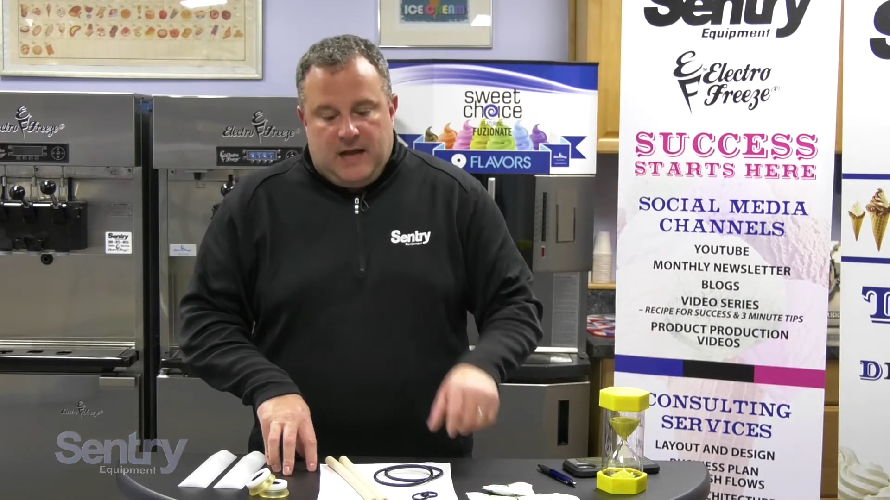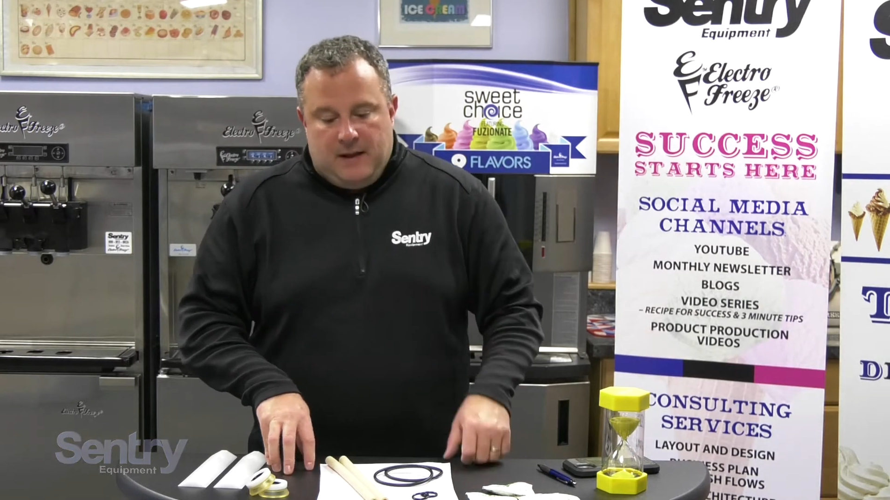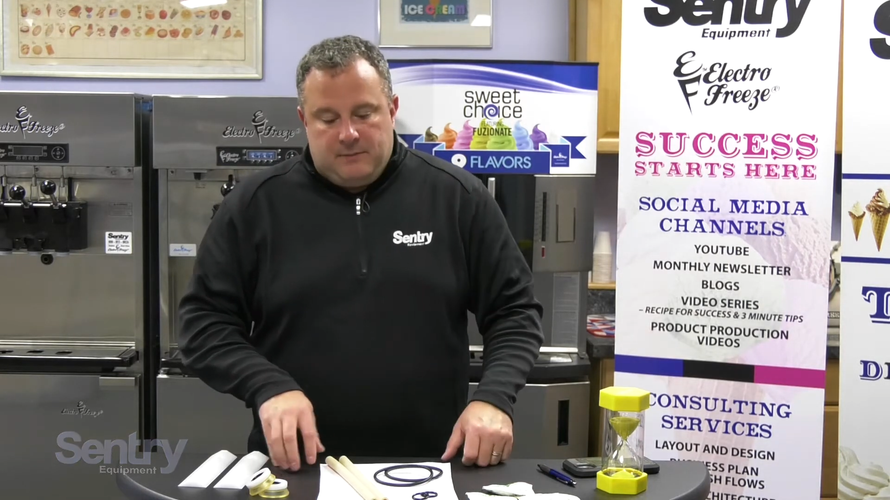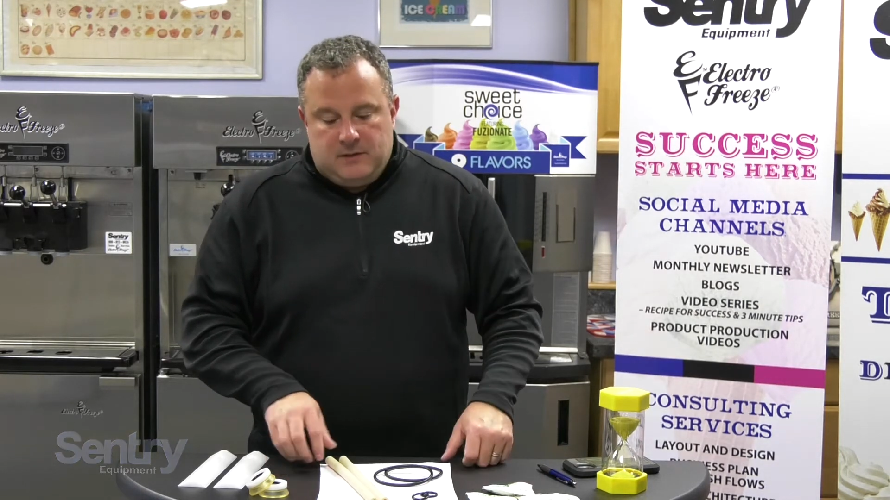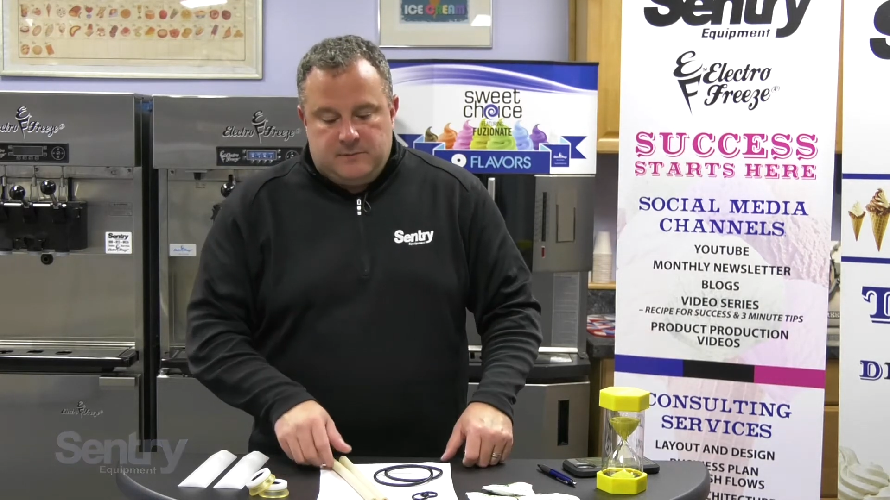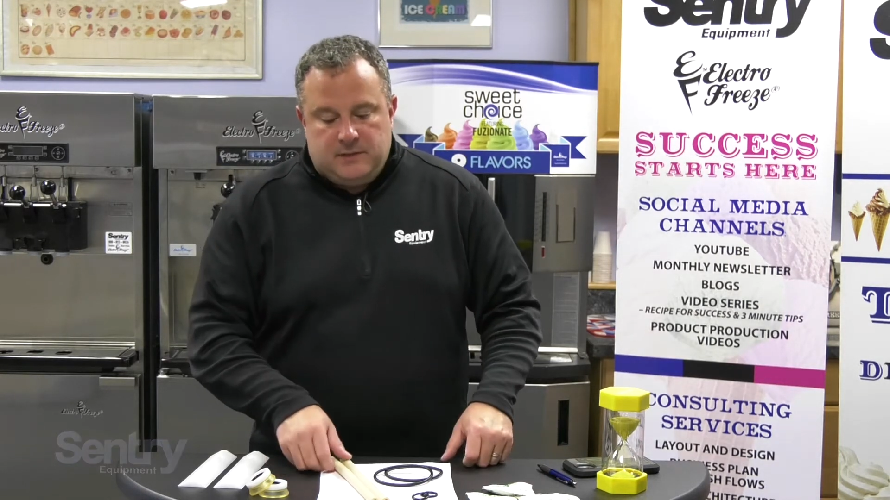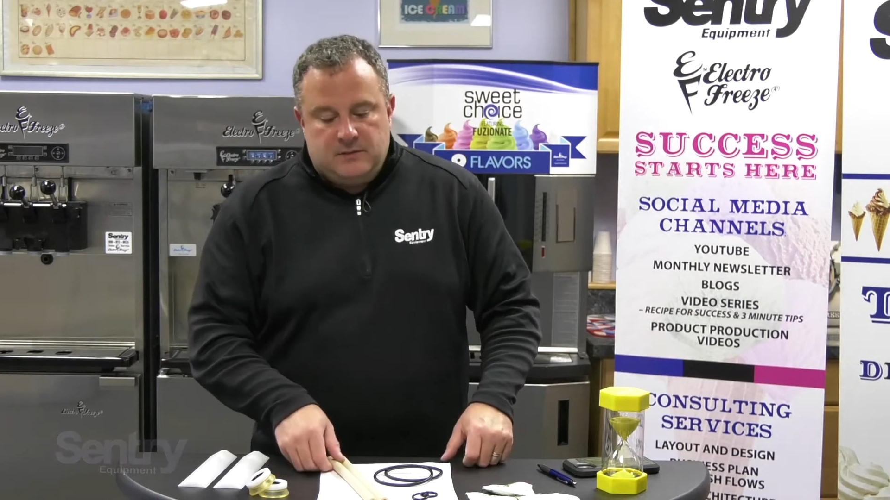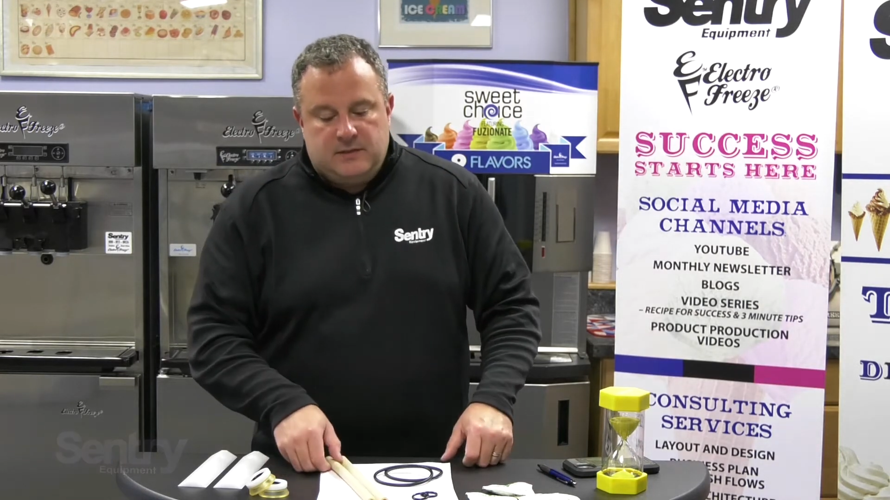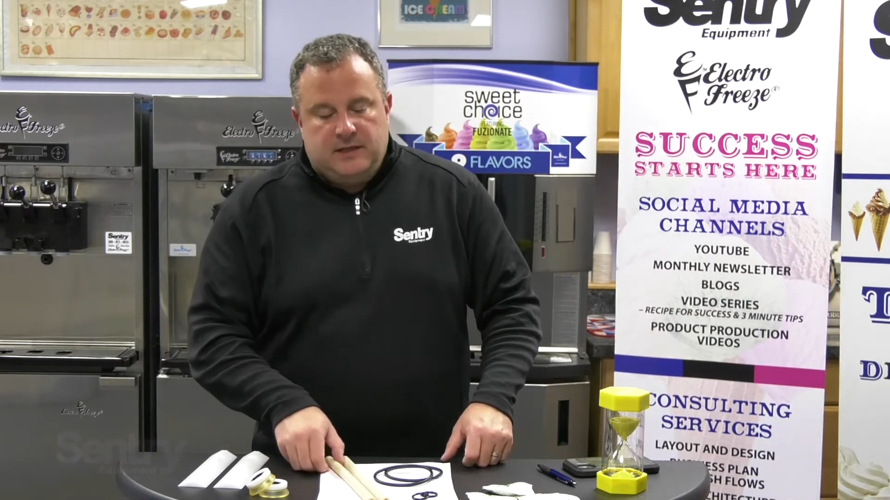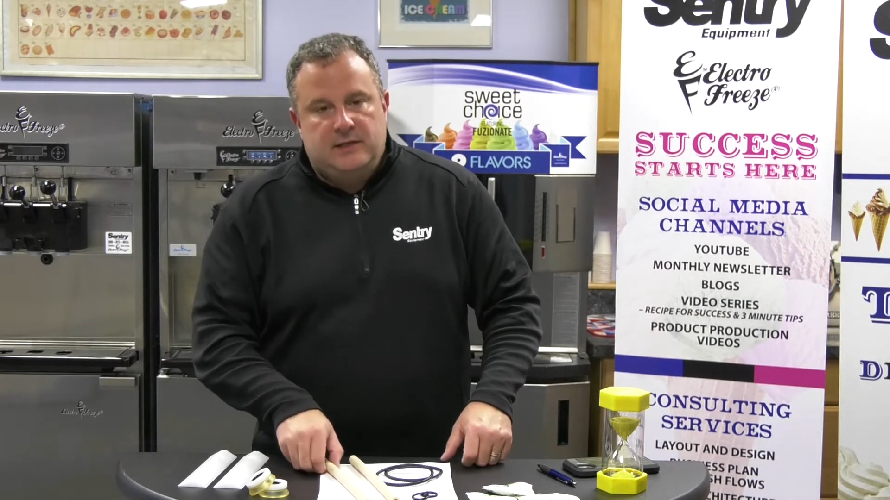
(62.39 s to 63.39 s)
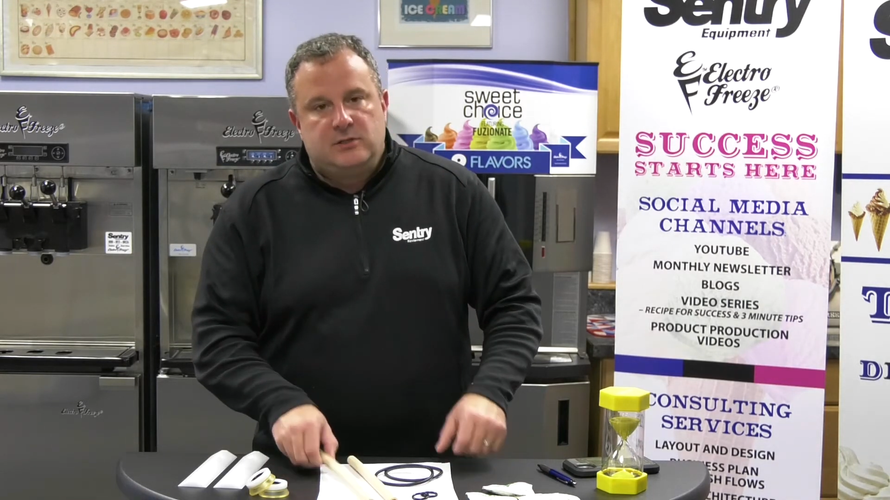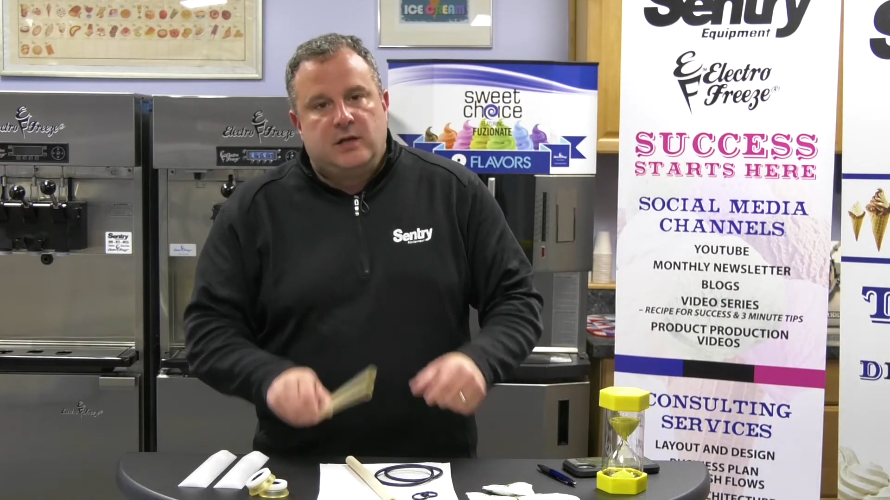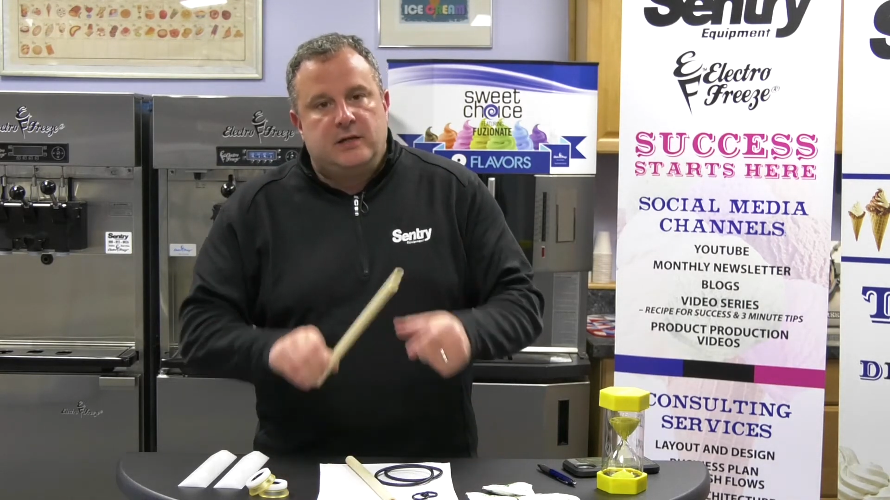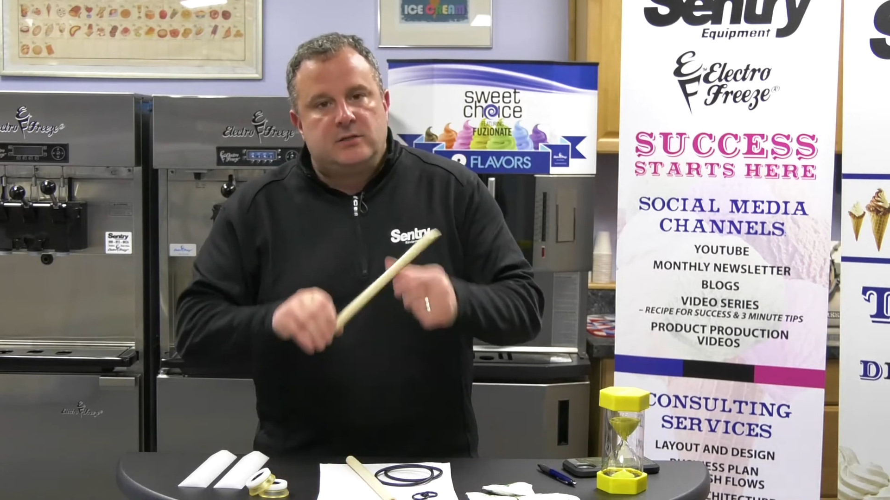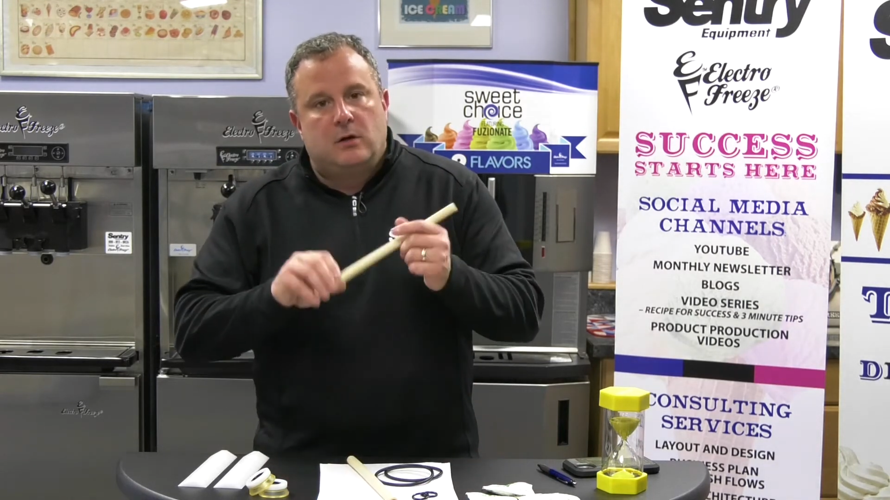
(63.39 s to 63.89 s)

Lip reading: happened is because they didn't change a